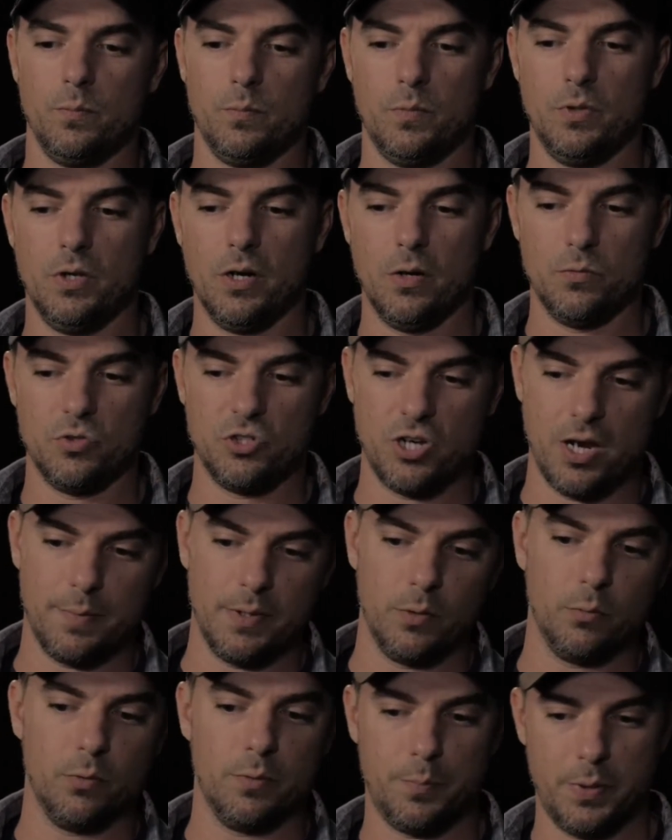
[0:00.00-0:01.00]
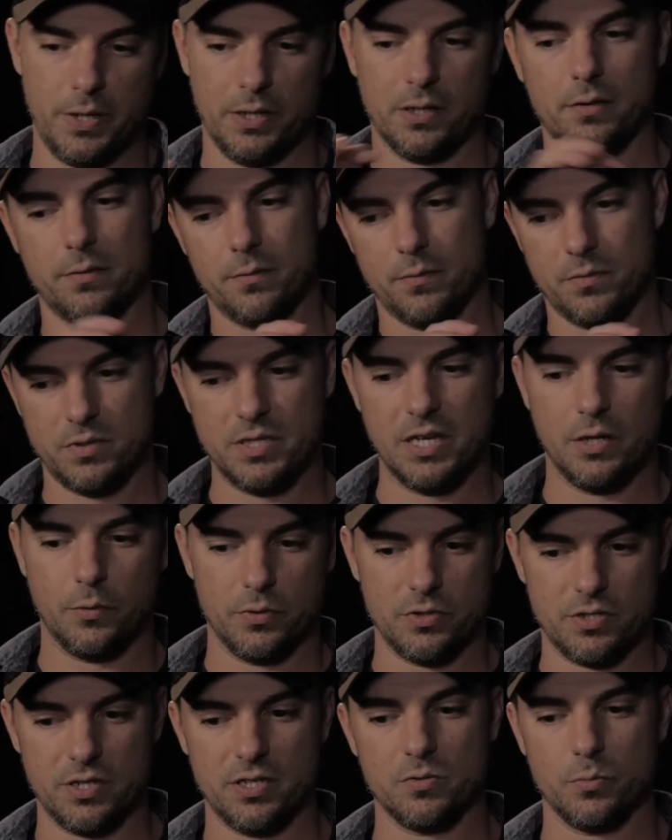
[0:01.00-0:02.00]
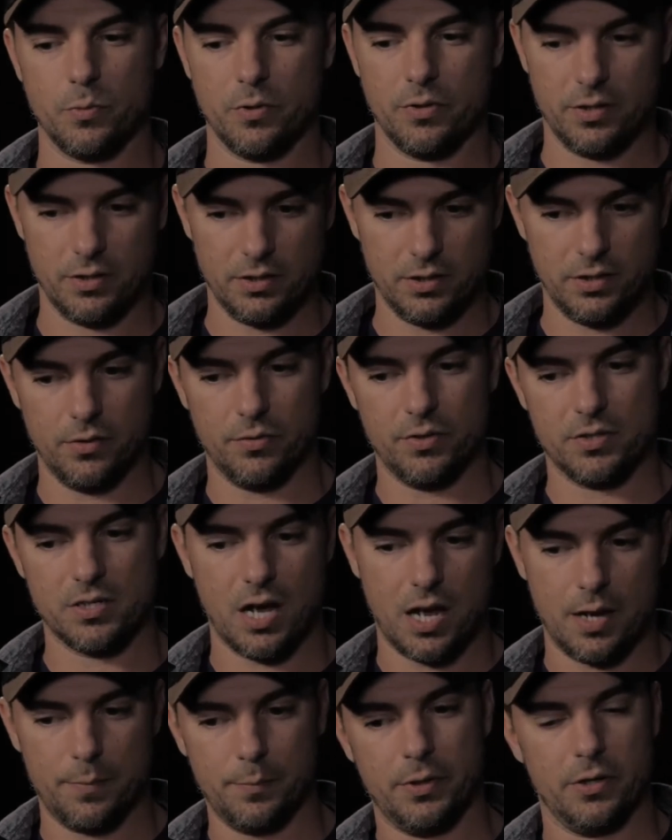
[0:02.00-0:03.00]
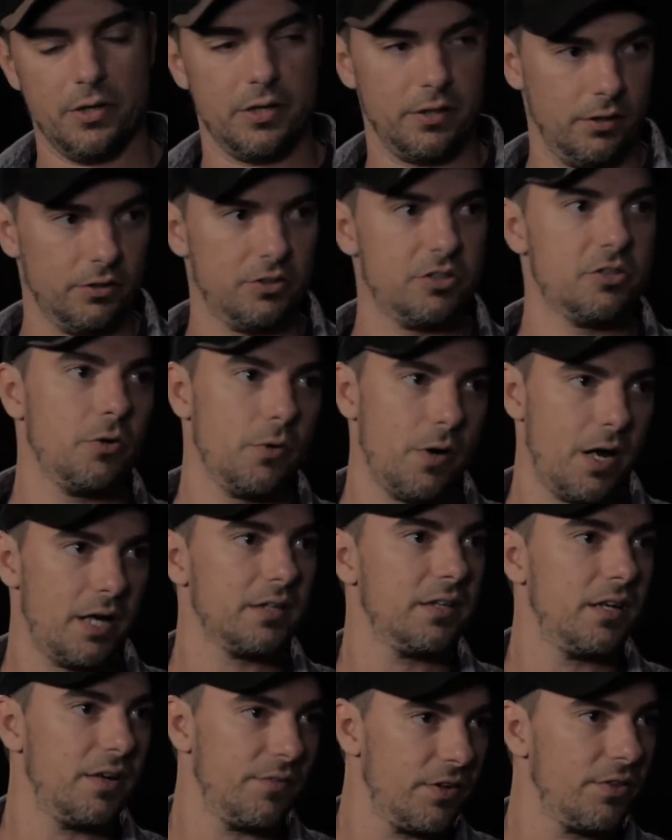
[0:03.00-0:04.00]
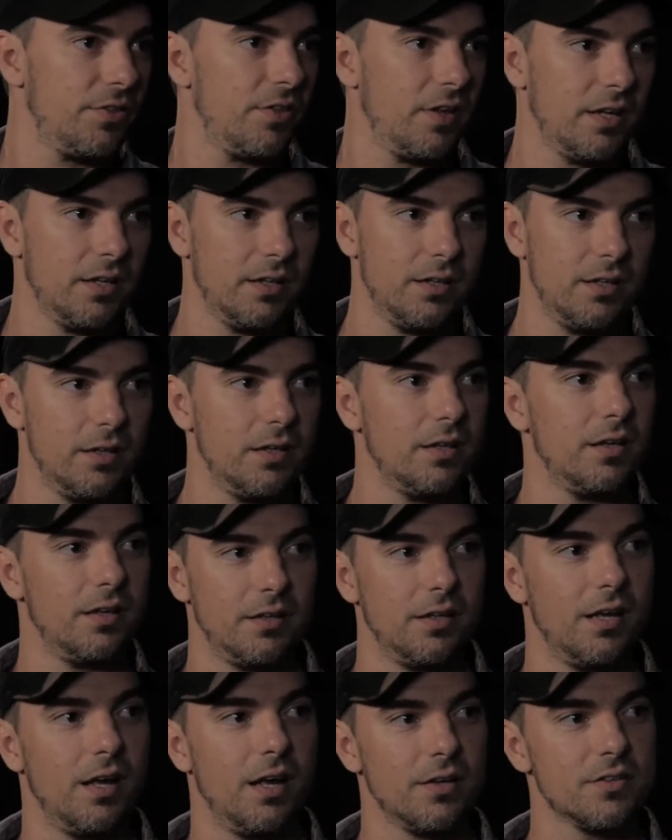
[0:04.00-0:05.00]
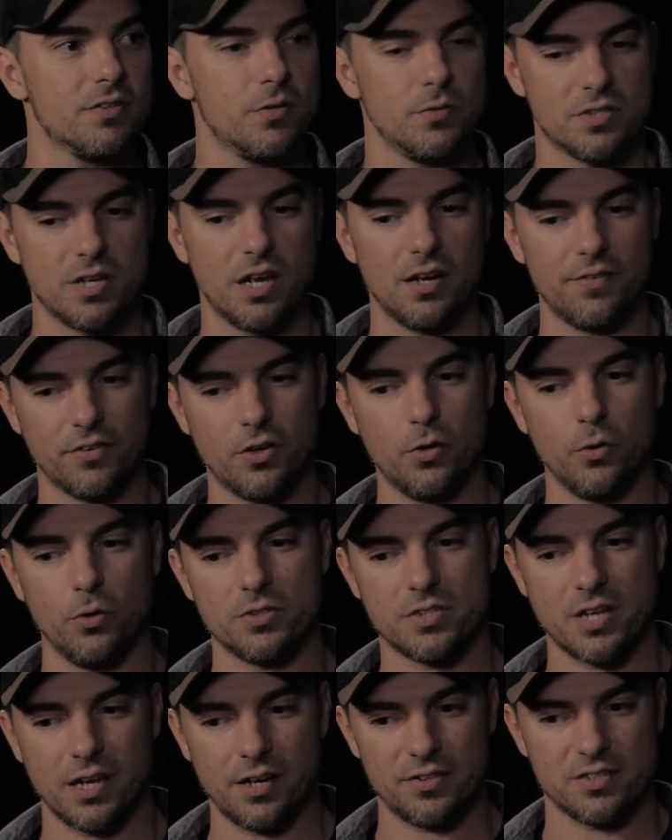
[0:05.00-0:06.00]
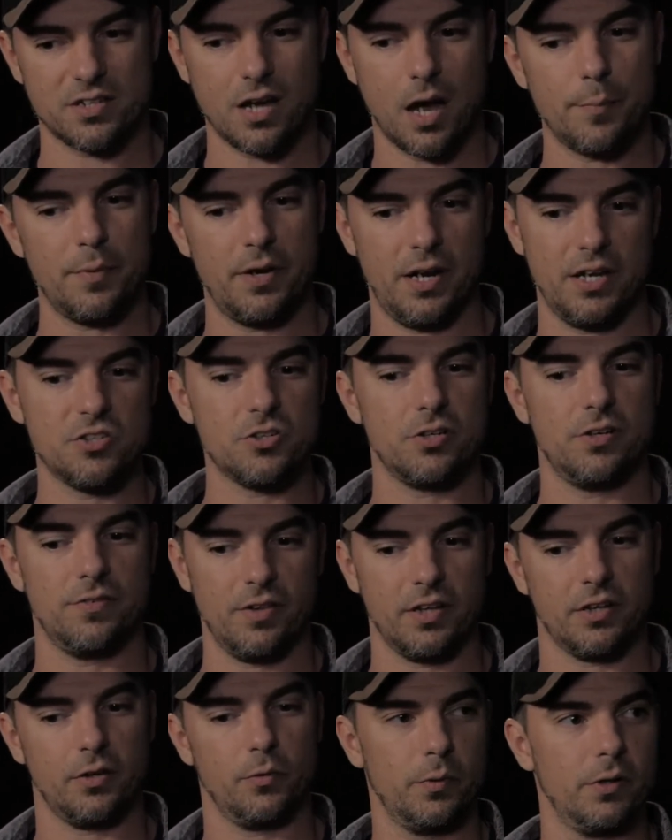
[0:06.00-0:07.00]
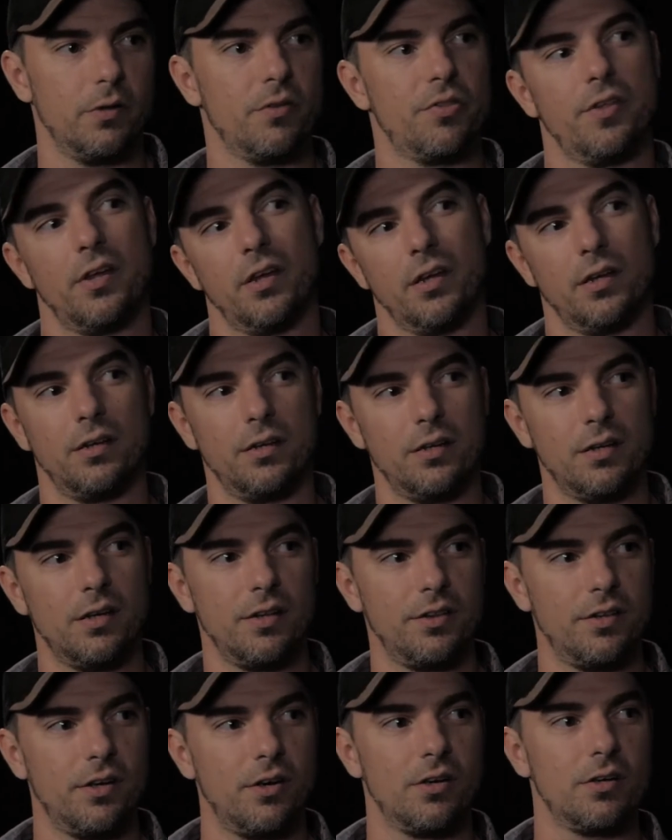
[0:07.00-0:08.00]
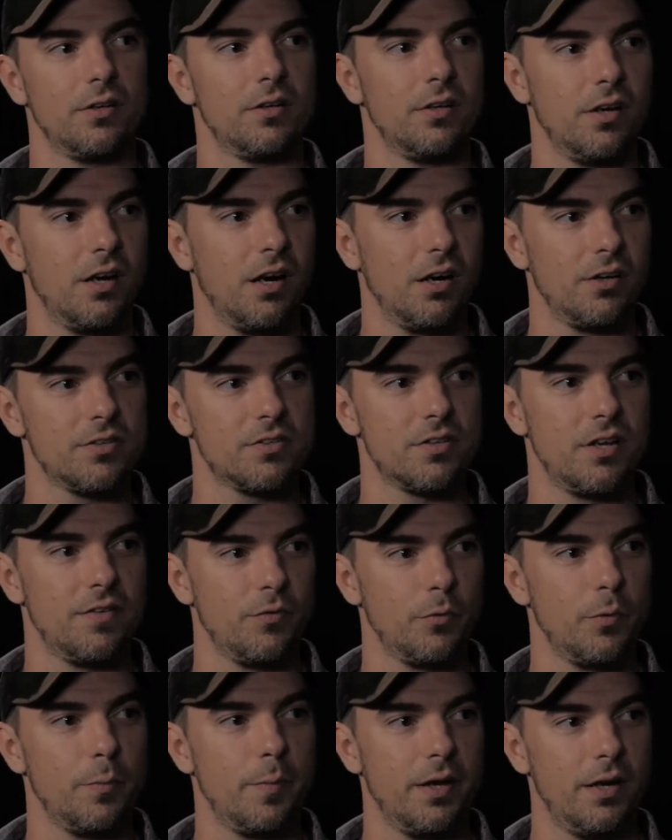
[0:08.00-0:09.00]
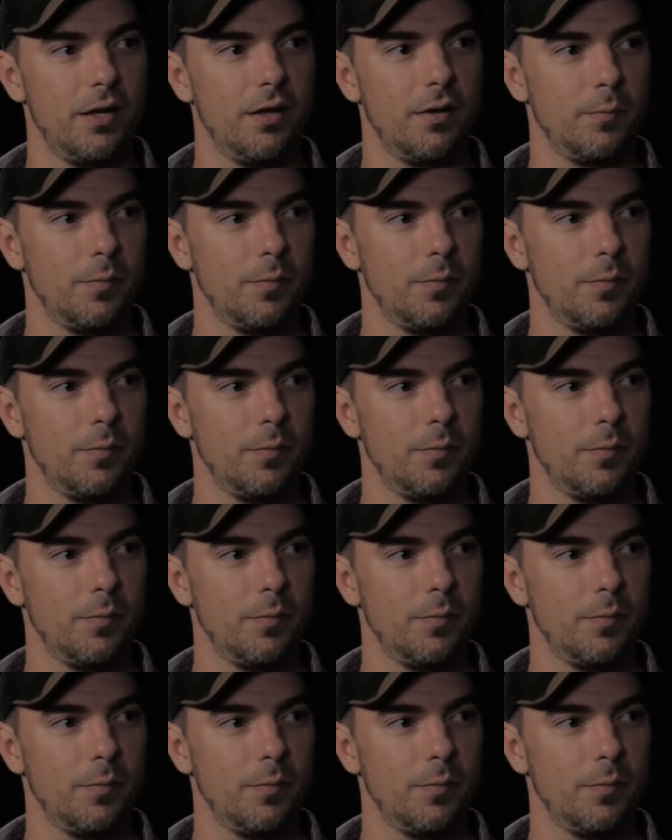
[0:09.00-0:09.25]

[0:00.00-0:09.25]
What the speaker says: Jamie would pick sequences where the time period looked correct and everything. And yeah, so it's kind of cool. It's kind of this combination of like a real thing and our stuff we made up.